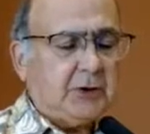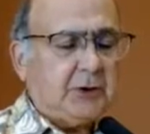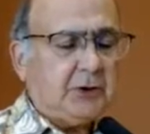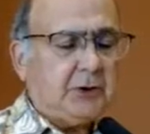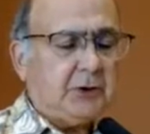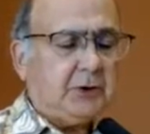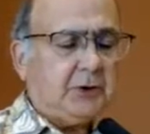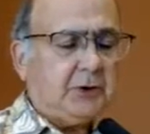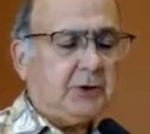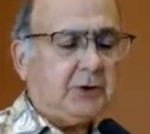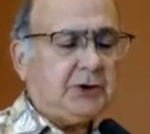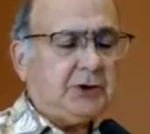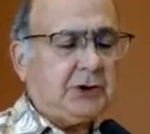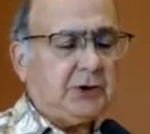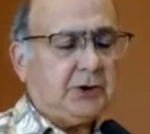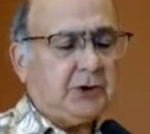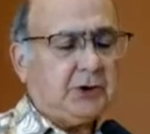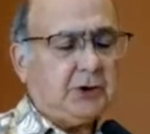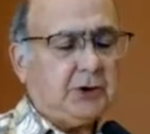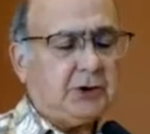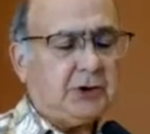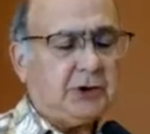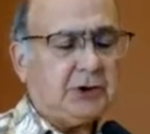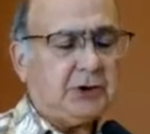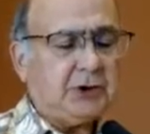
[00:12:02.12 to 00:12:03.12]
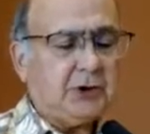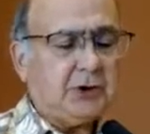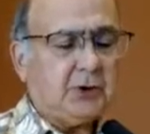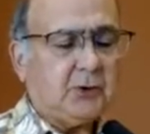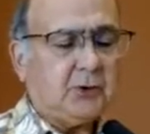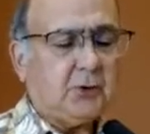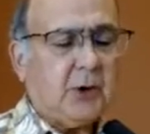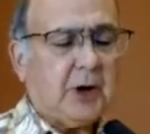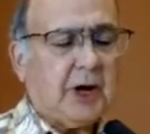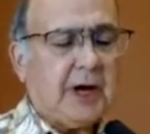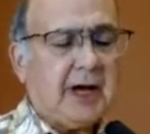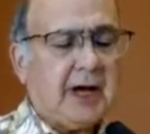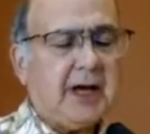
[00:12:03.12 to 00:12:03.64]
turns into just a
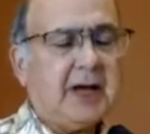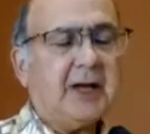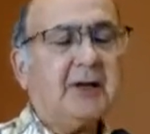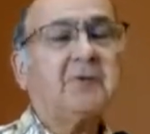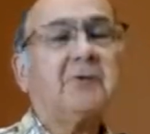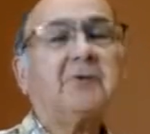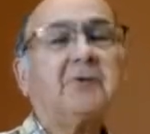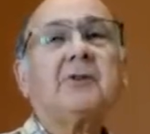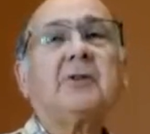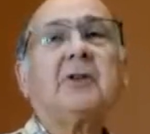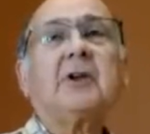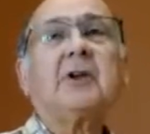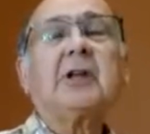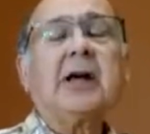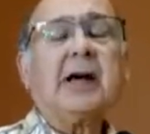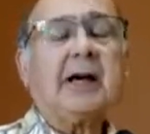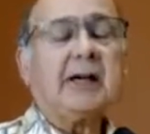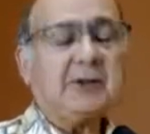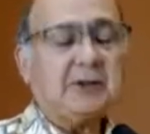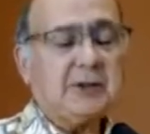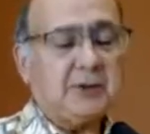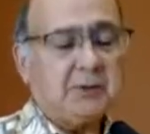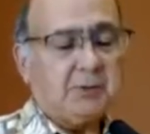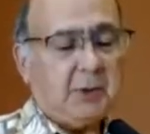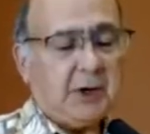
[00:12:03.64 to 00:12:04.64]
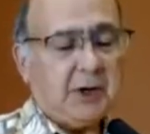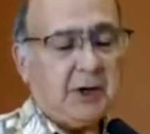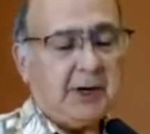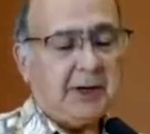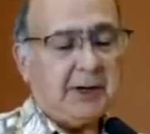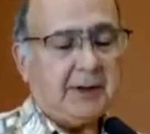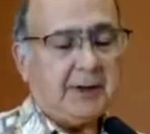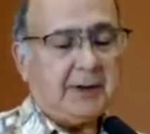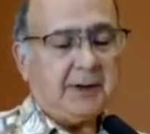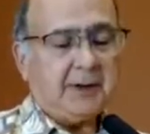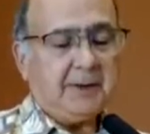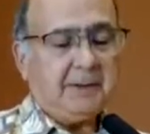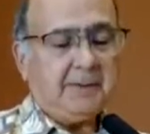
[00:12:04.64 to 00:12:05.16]
ride for the last
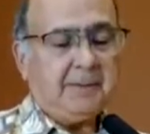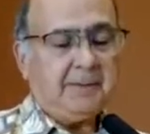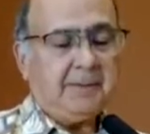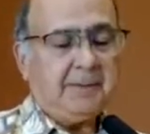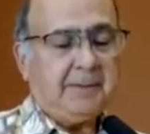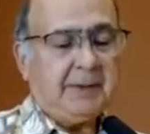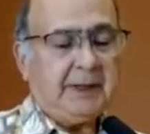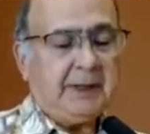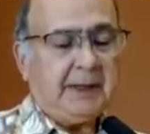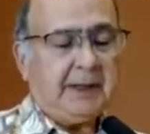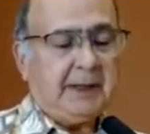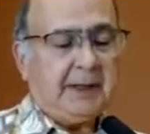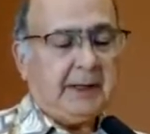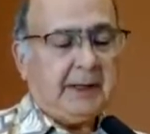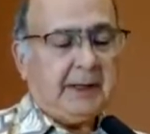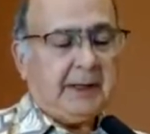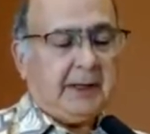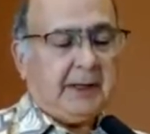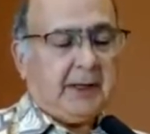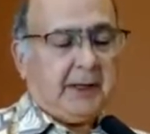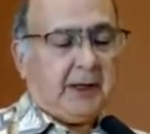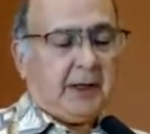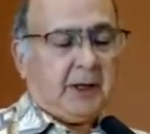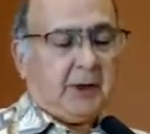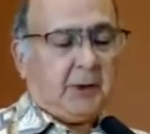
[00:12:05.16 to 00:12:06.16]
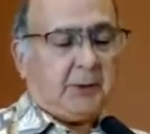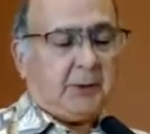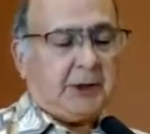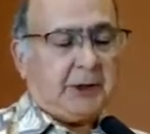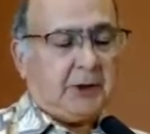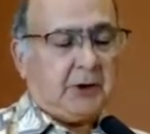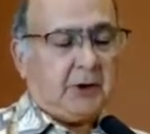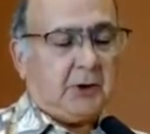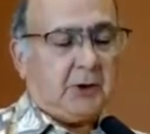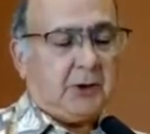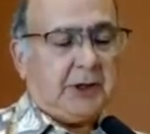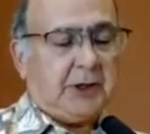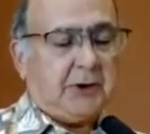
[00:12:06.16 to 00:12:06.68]
mile, we
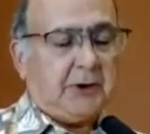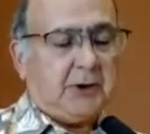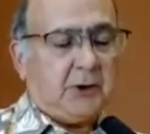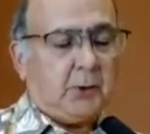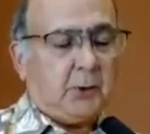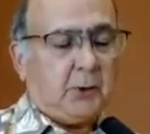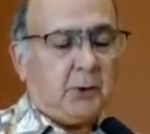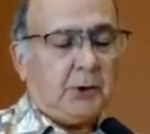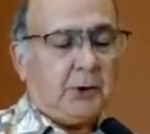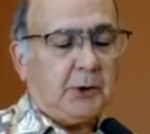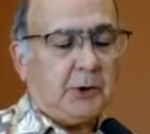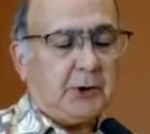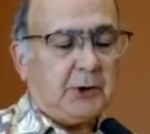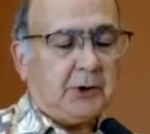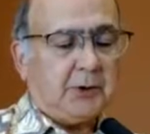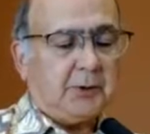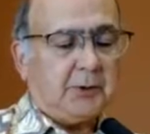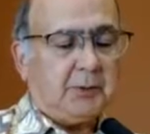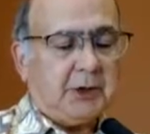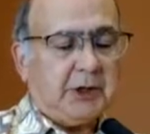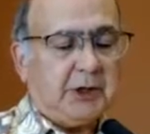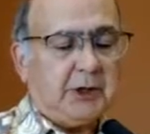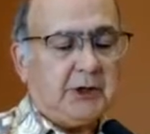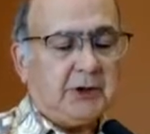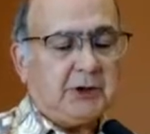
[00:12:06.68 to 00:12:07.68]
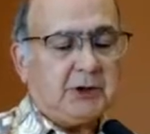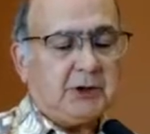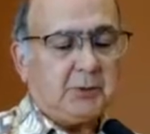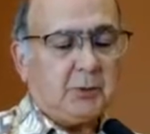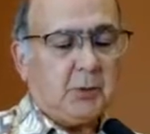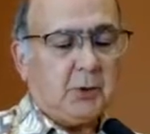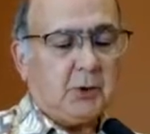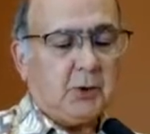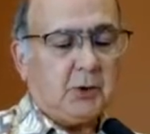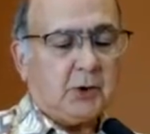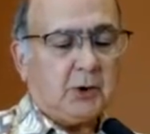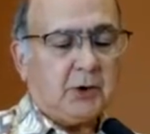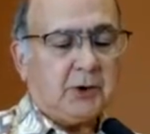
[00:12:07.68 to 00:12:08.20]
know either word means
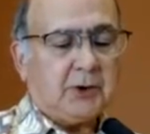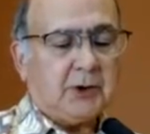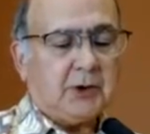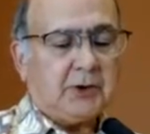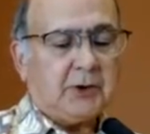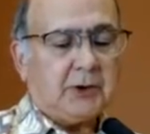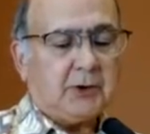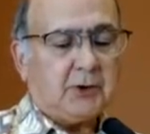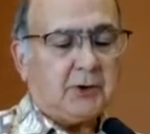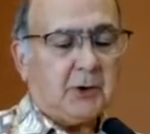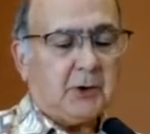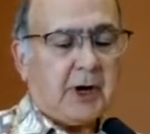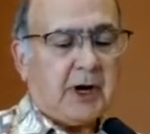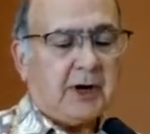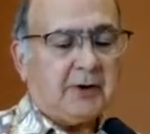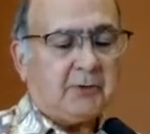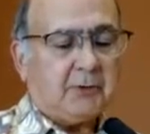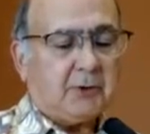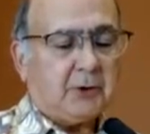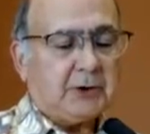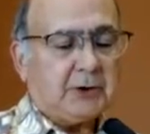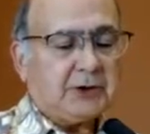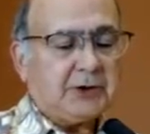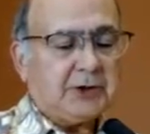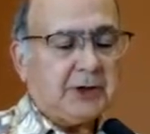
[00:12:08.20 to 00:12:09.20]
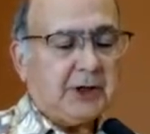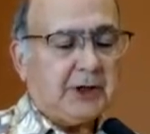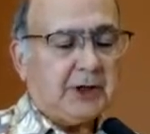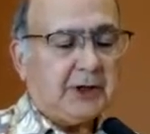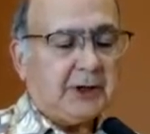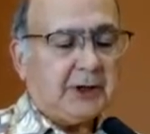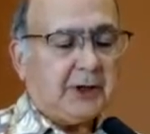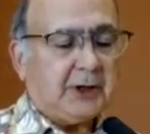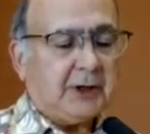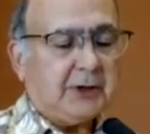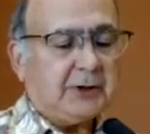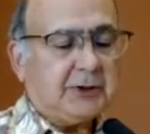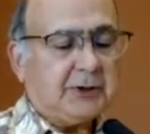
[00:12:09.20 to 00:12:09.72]
more than the driver is
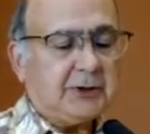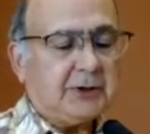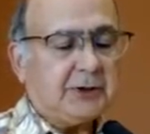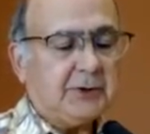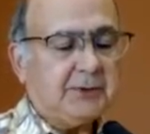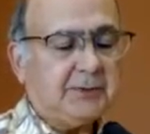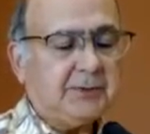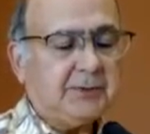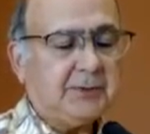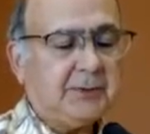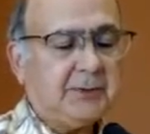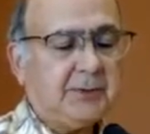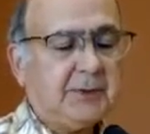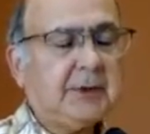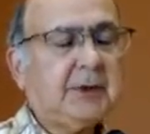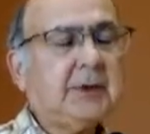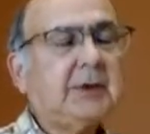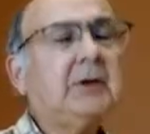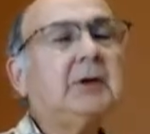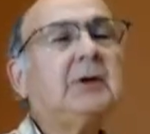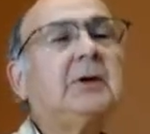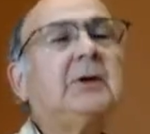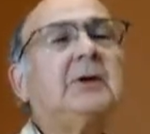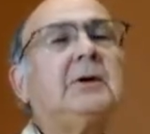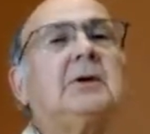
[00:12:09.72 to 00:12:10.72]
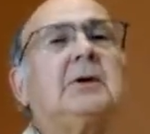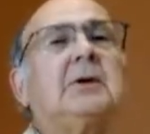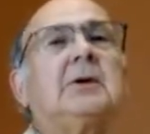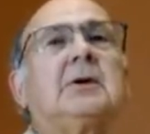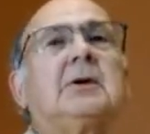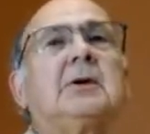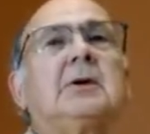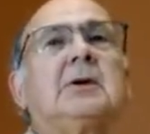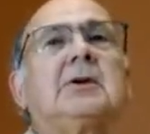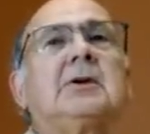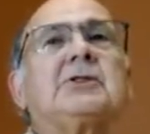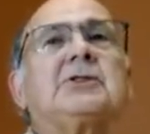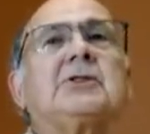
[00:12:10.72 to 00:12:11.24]
telling us.
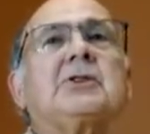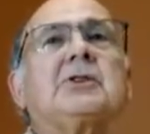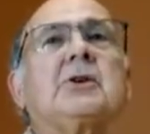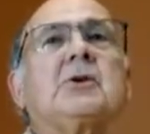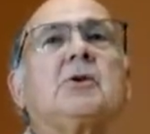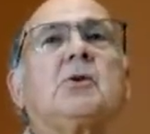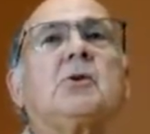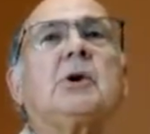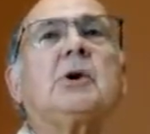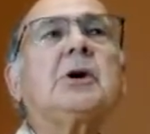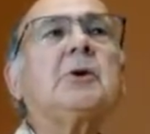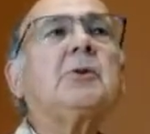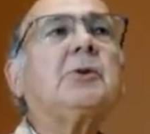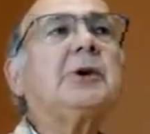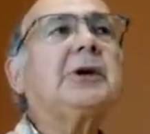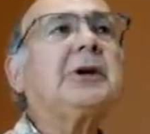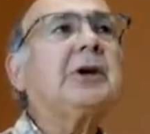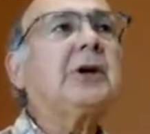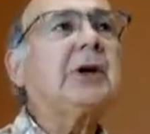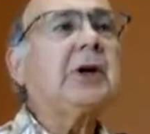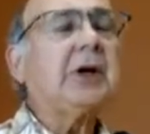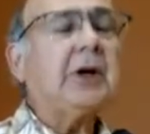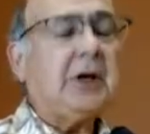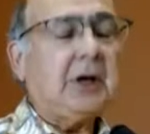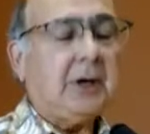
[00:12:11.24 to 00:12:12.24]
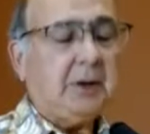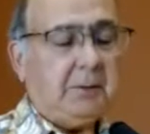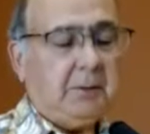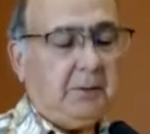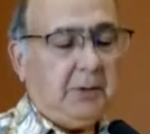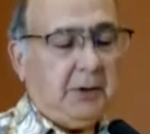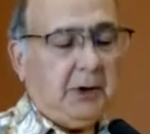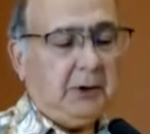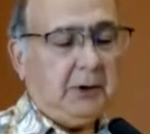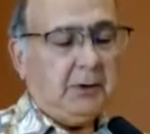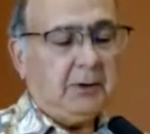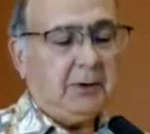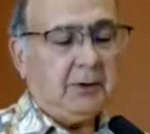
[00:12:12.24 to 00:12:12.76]
Isn't it why we
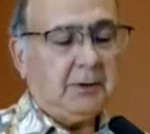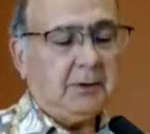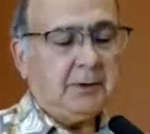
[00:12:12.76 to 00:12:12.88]
came?